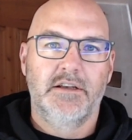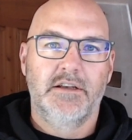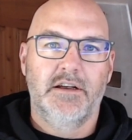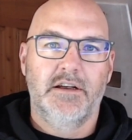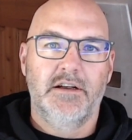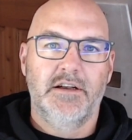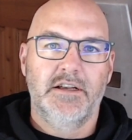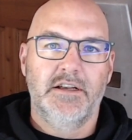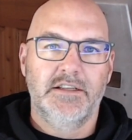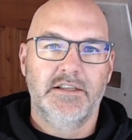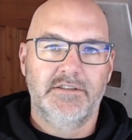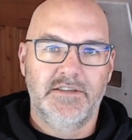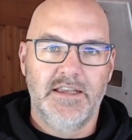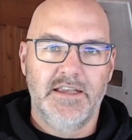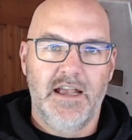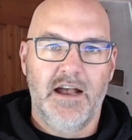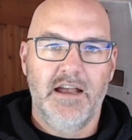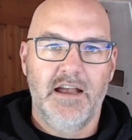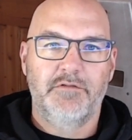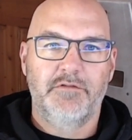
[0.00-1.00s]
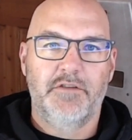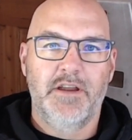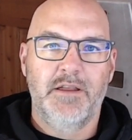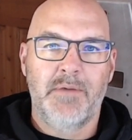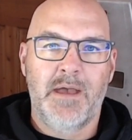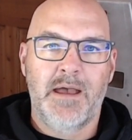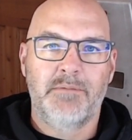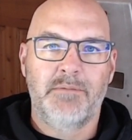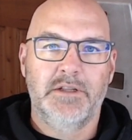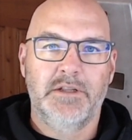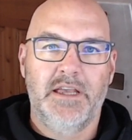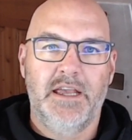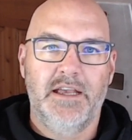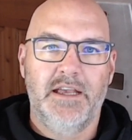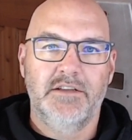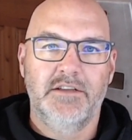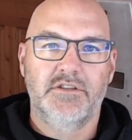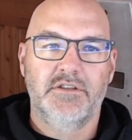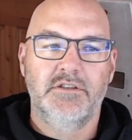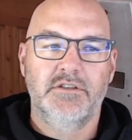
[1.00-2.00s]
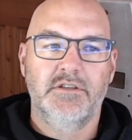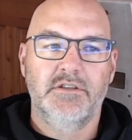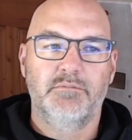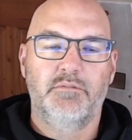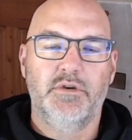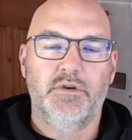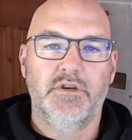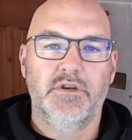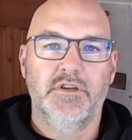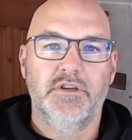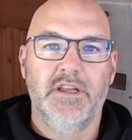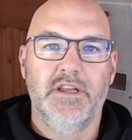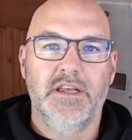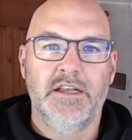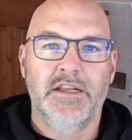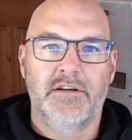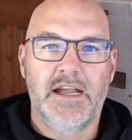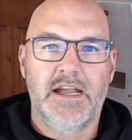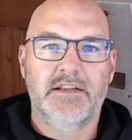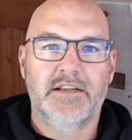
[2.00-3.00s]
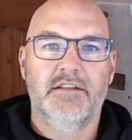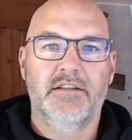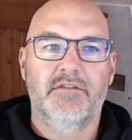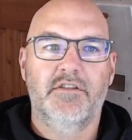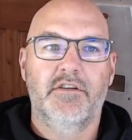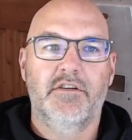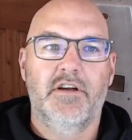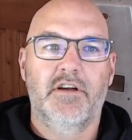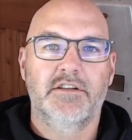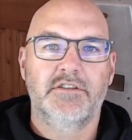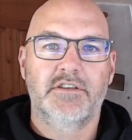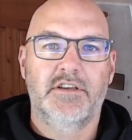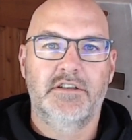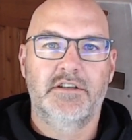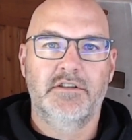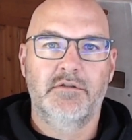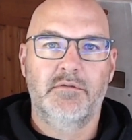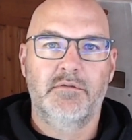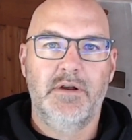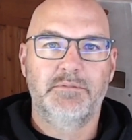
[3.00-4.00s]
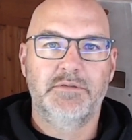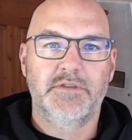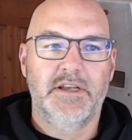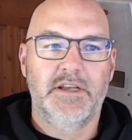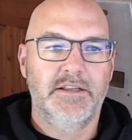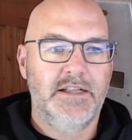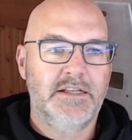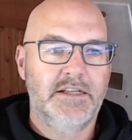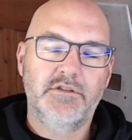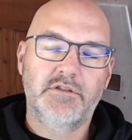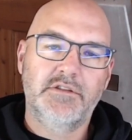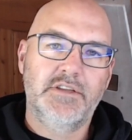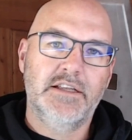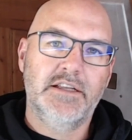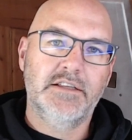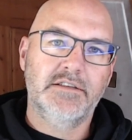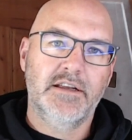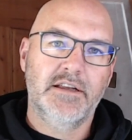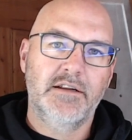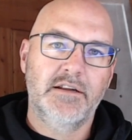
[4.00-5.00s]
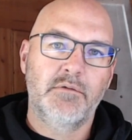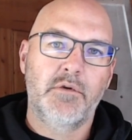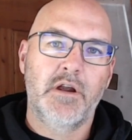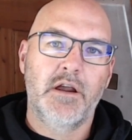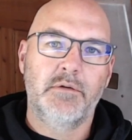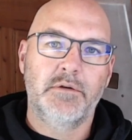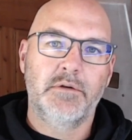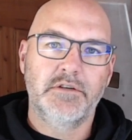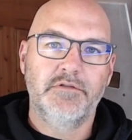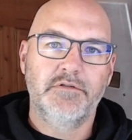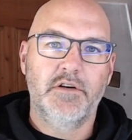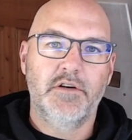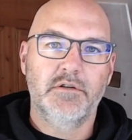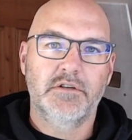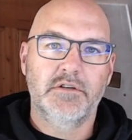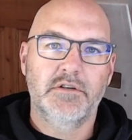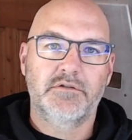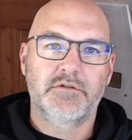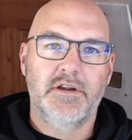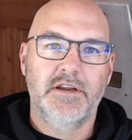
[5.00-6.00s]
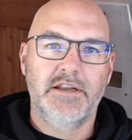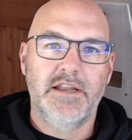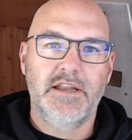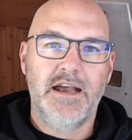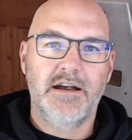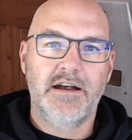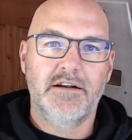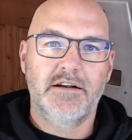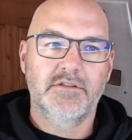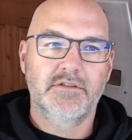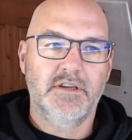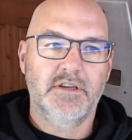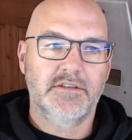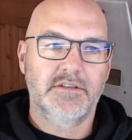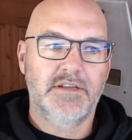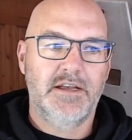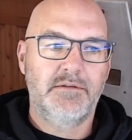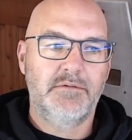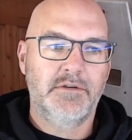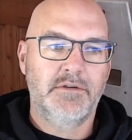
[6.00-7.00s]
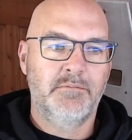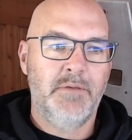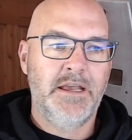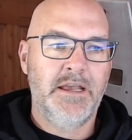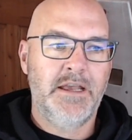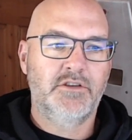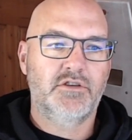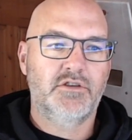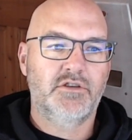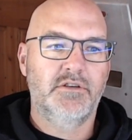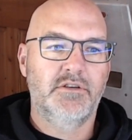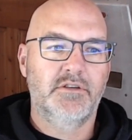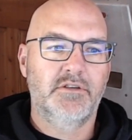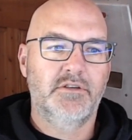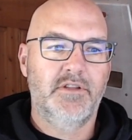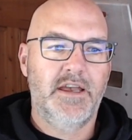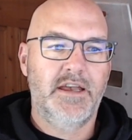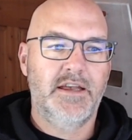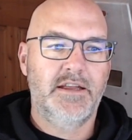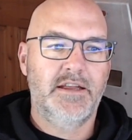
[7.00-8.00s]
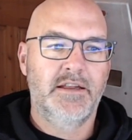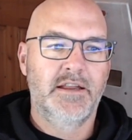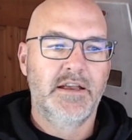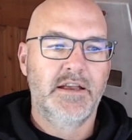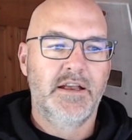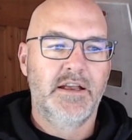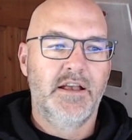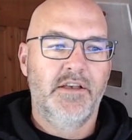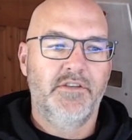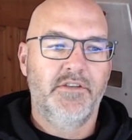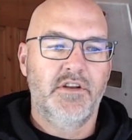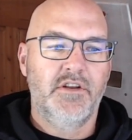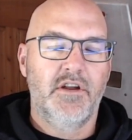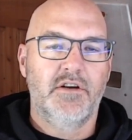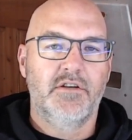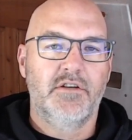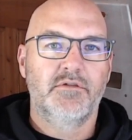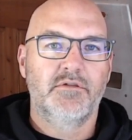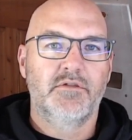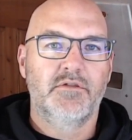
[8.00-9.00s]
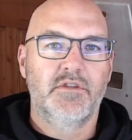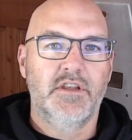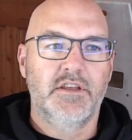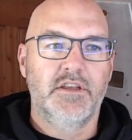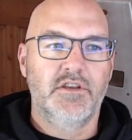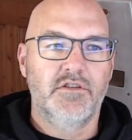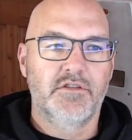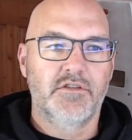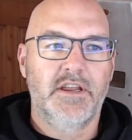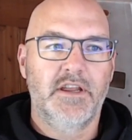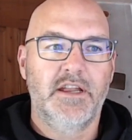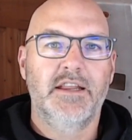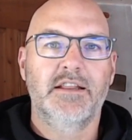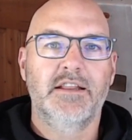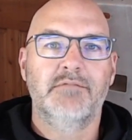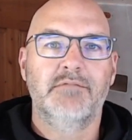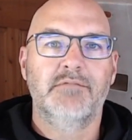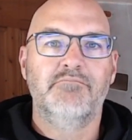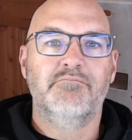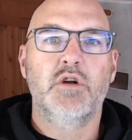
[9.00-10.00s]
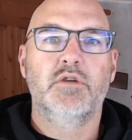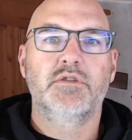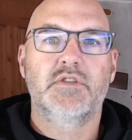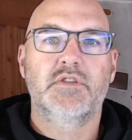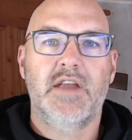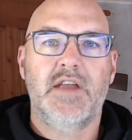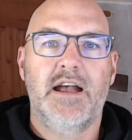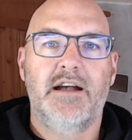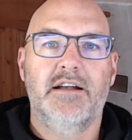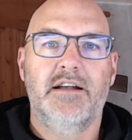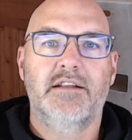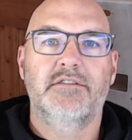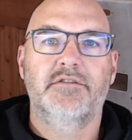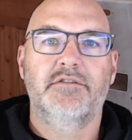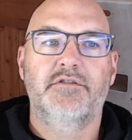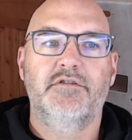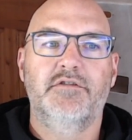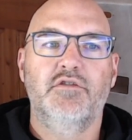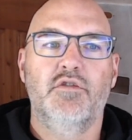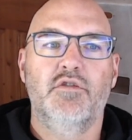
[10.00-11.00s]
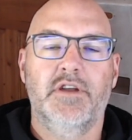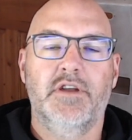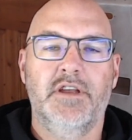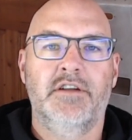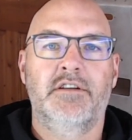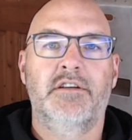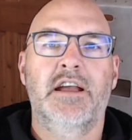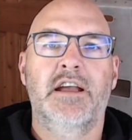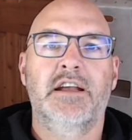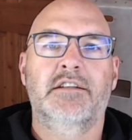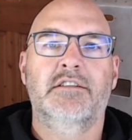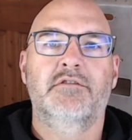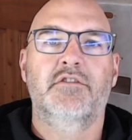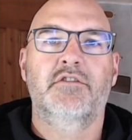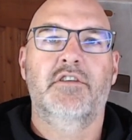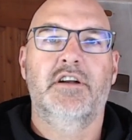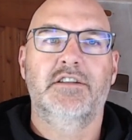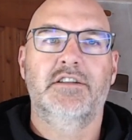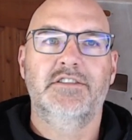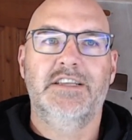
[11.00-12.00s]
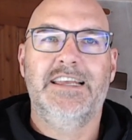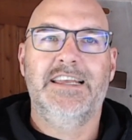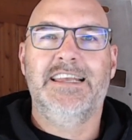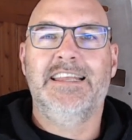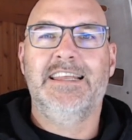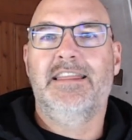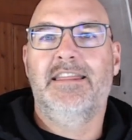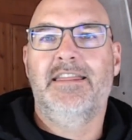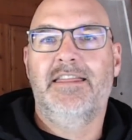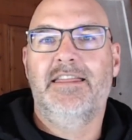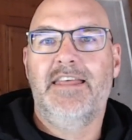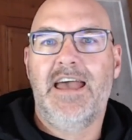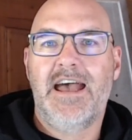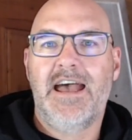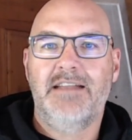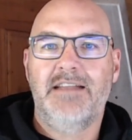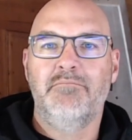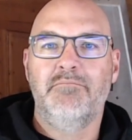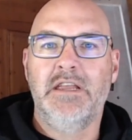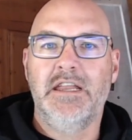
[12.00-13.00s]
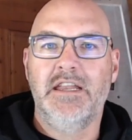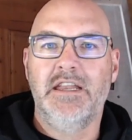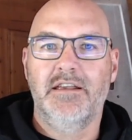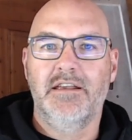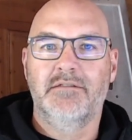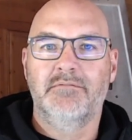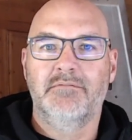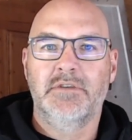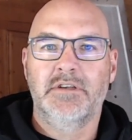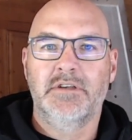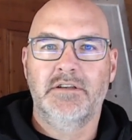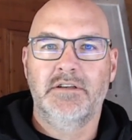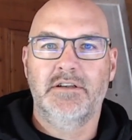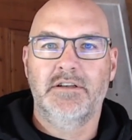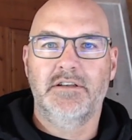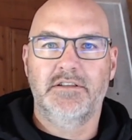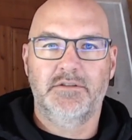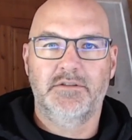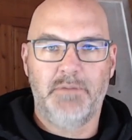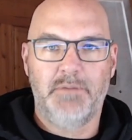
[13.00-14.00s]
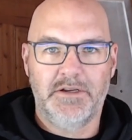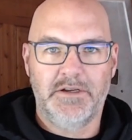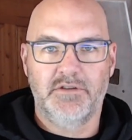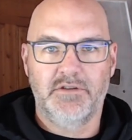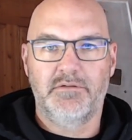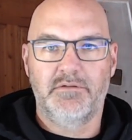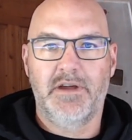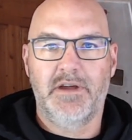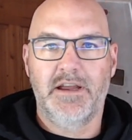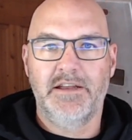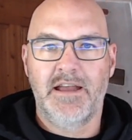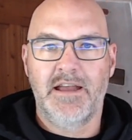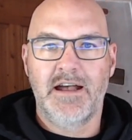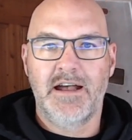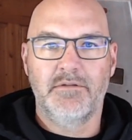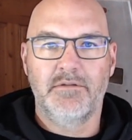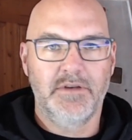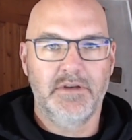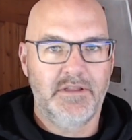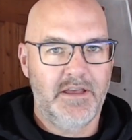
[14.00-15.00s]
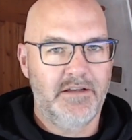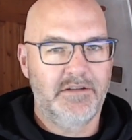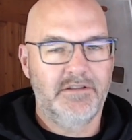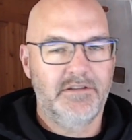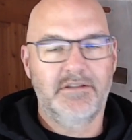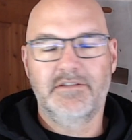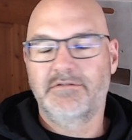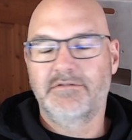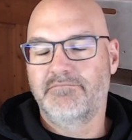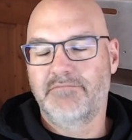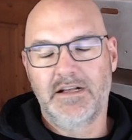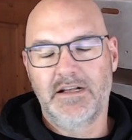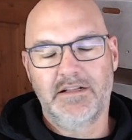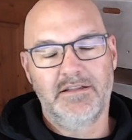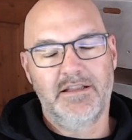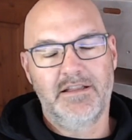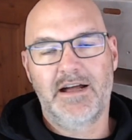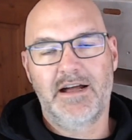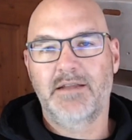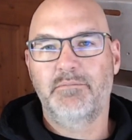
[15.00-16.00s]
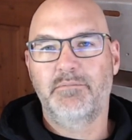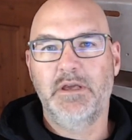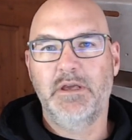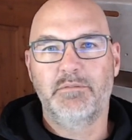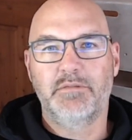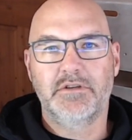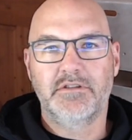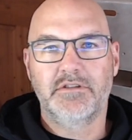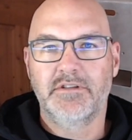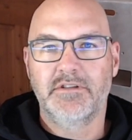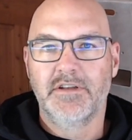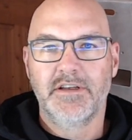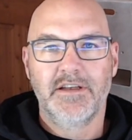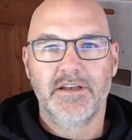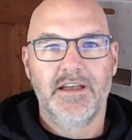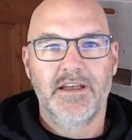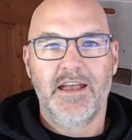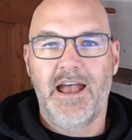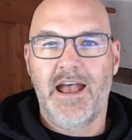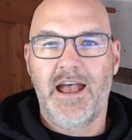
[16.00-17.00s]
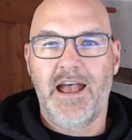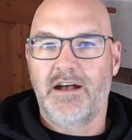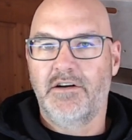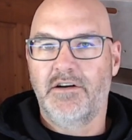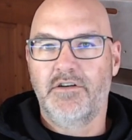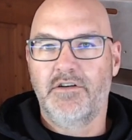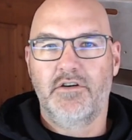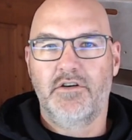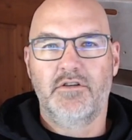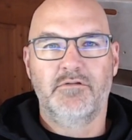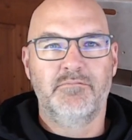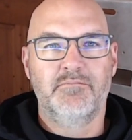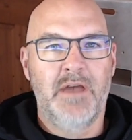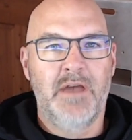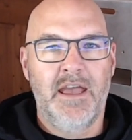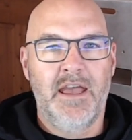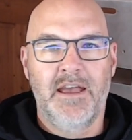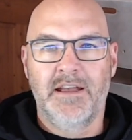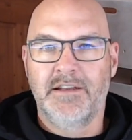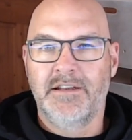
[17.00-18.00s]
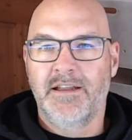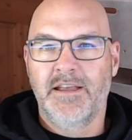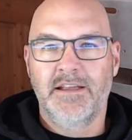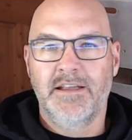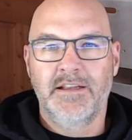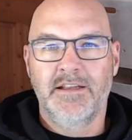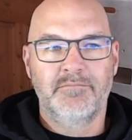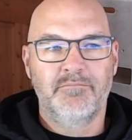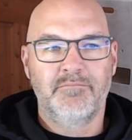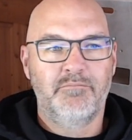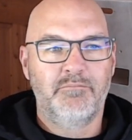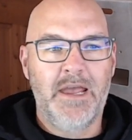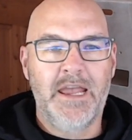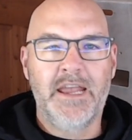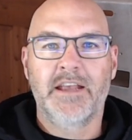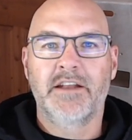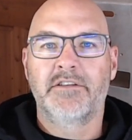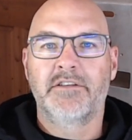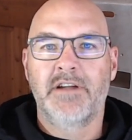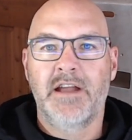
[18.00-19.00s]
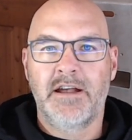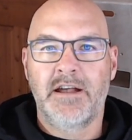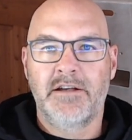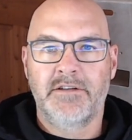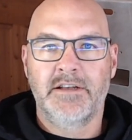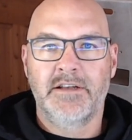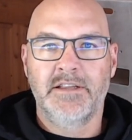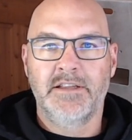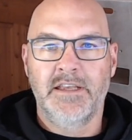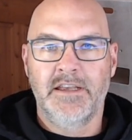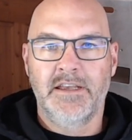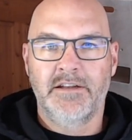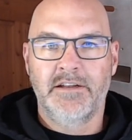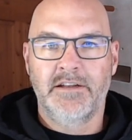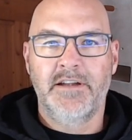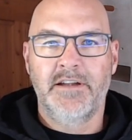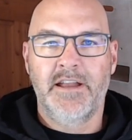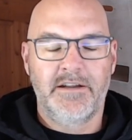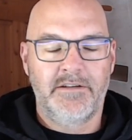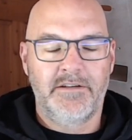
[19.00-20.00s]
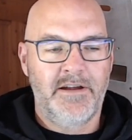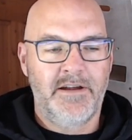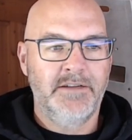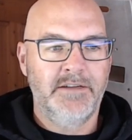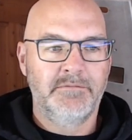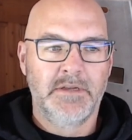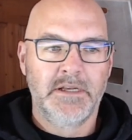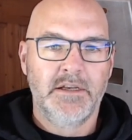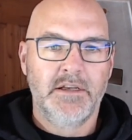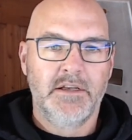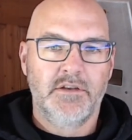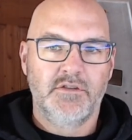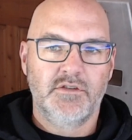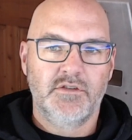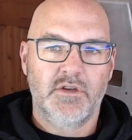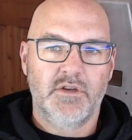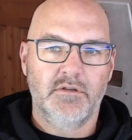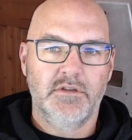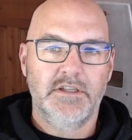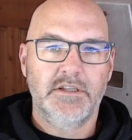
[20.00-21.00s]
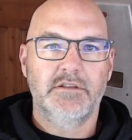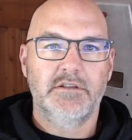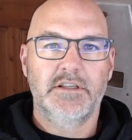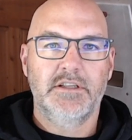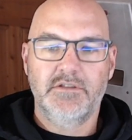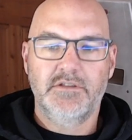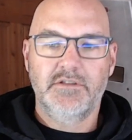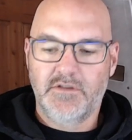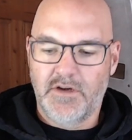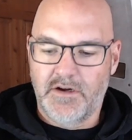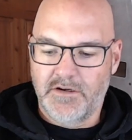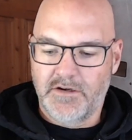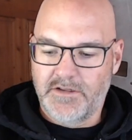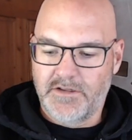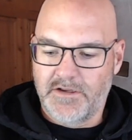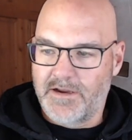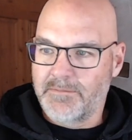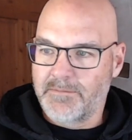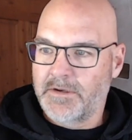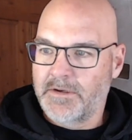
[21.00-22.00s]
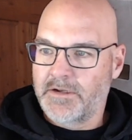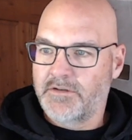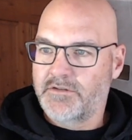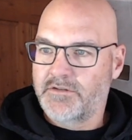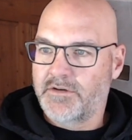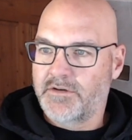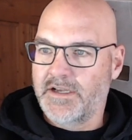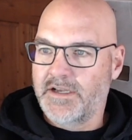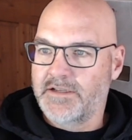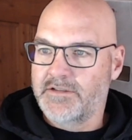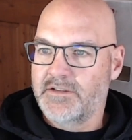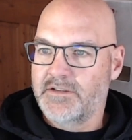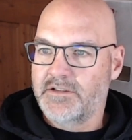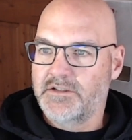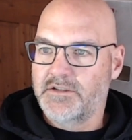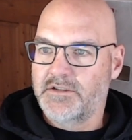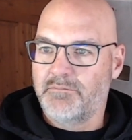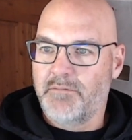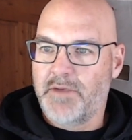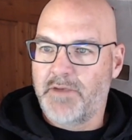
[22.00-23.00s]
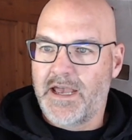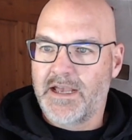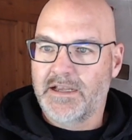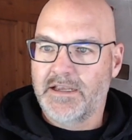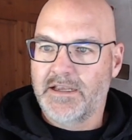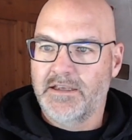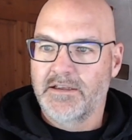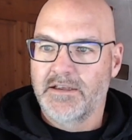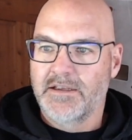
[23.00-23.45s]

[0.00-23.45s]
It's the iFrame application to put Interactive Garage on your website. And that's kind of where I want to focus right now, is because I want to make sure that that you're getting the most out of your Interactive Garage in that medium, especially right now with a lot of people at home and banging around on the internet, right? So let's start there. I'm going to transition back